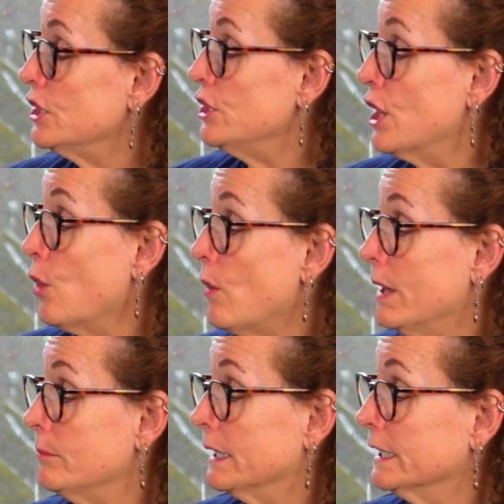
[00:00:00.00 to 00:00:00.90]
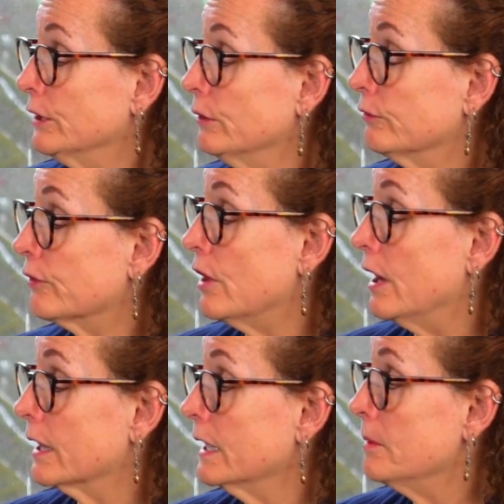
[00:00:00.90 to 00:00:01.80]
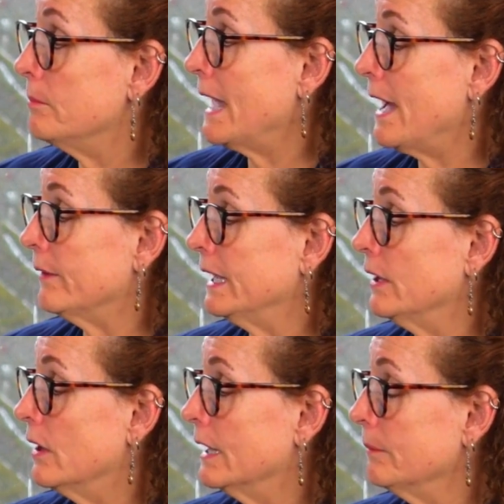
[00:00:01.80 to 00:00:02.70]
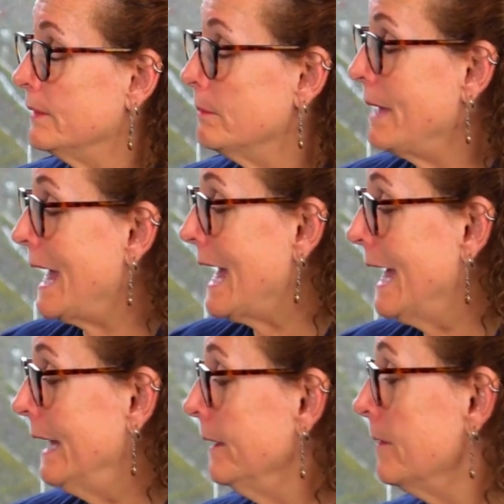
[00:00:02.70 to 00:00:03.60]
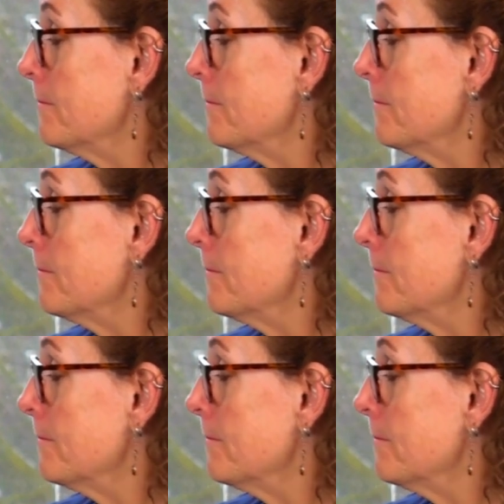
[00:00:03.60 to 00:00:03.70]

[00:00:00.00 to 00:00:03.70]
No one but Little Frog pouting on the pad.